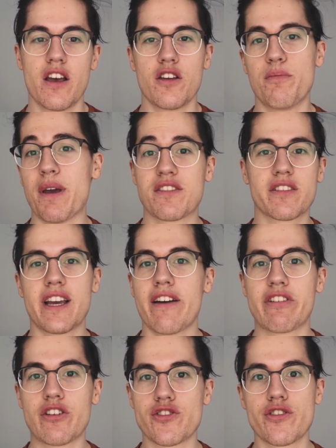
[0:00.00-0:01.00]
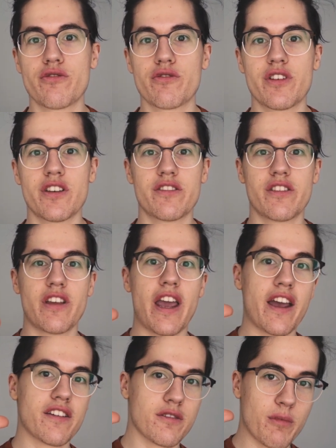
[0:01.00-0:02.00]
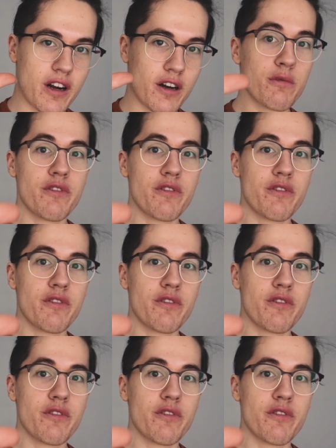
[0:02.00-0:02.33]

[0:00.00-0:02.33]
you basically have to choose, is the ASMR going to